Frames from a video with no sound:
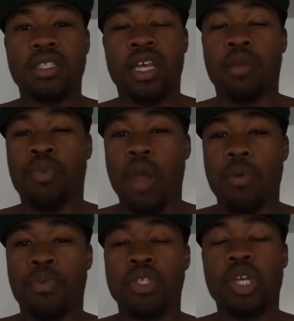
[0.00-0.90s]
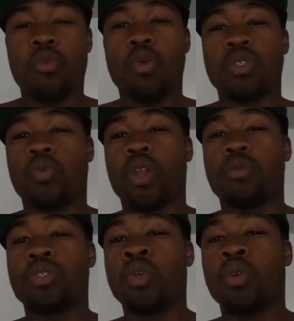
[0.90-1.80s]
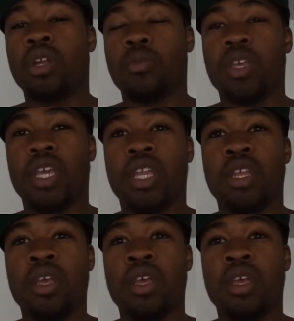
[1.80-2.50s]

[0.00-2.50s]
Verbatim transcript: that a proper push-up wasn't what I was doing in the beginning.